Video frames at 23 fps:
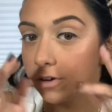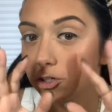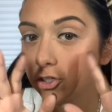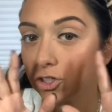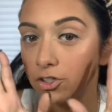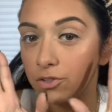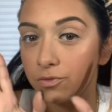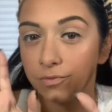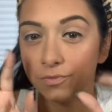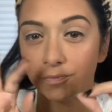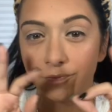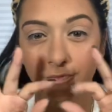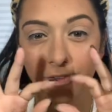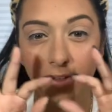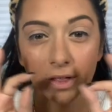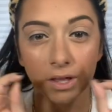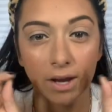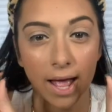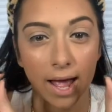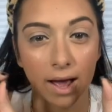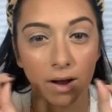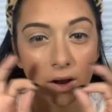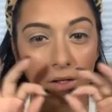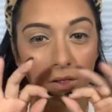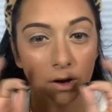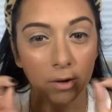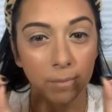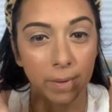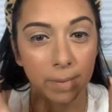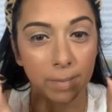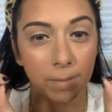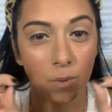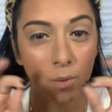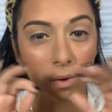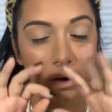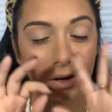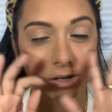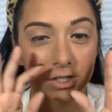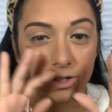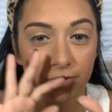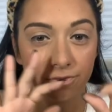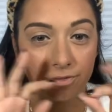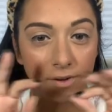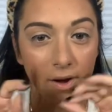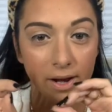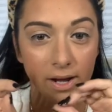Just fill it out a little bit more and
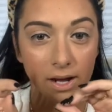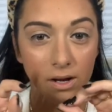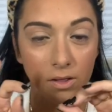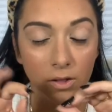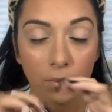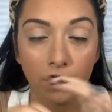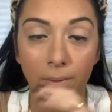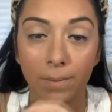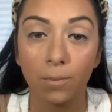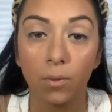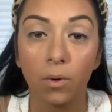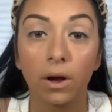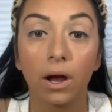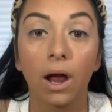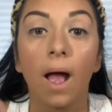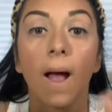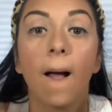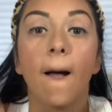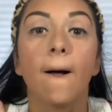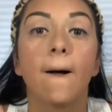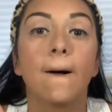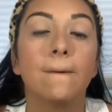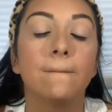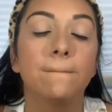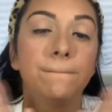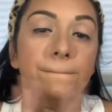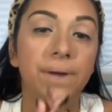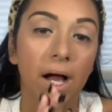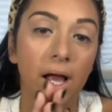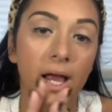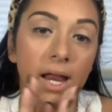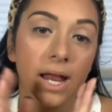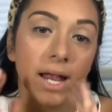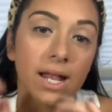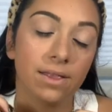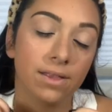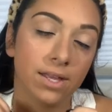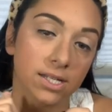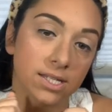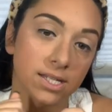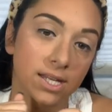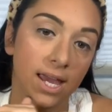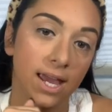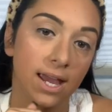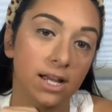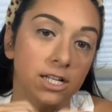define it a little bit more. But in this
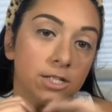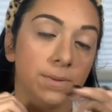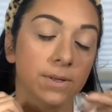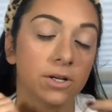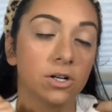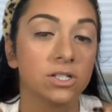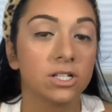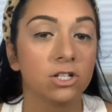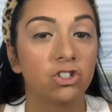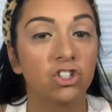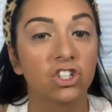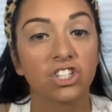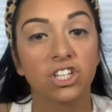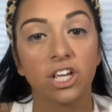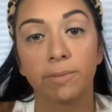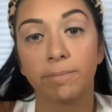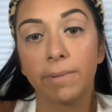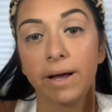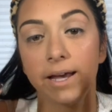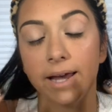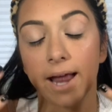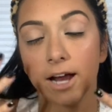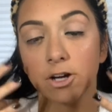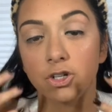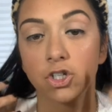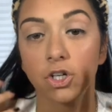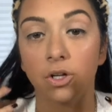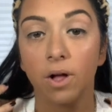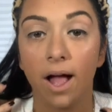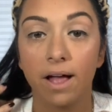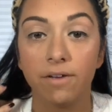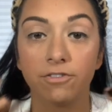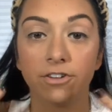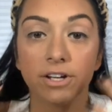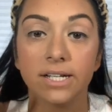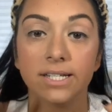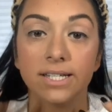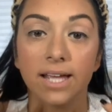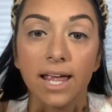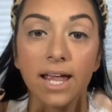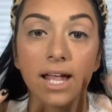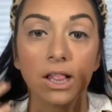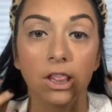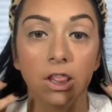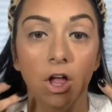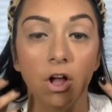case, because it's just, like, my natural
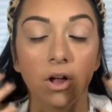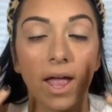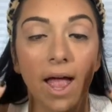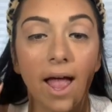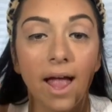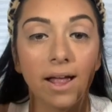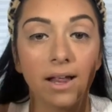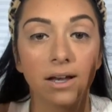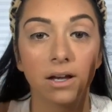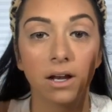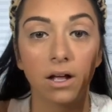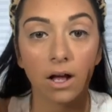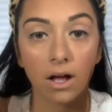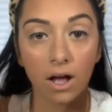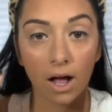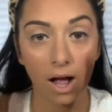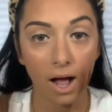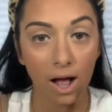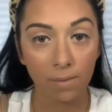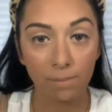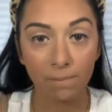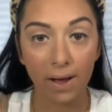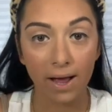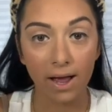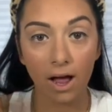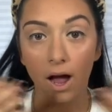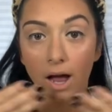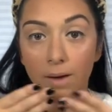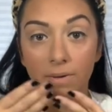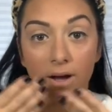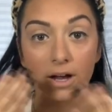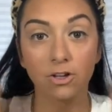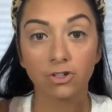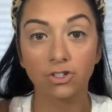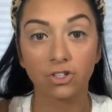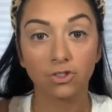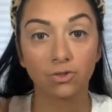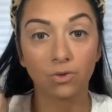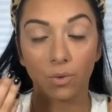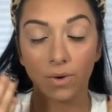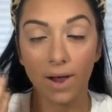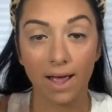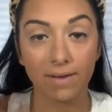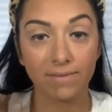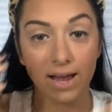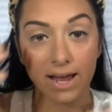everyday look, and my eyebrows don't
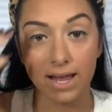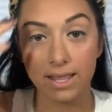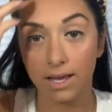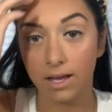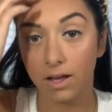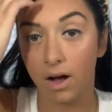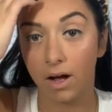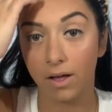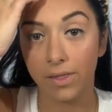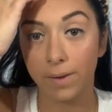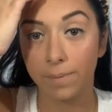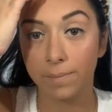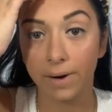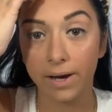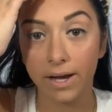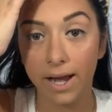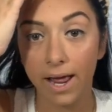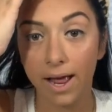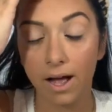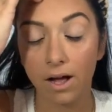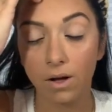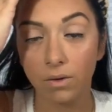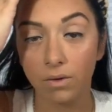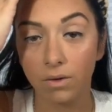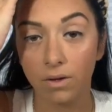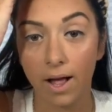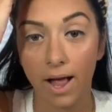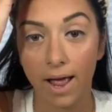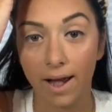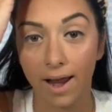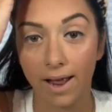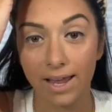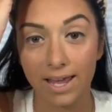have anything on them right now, and I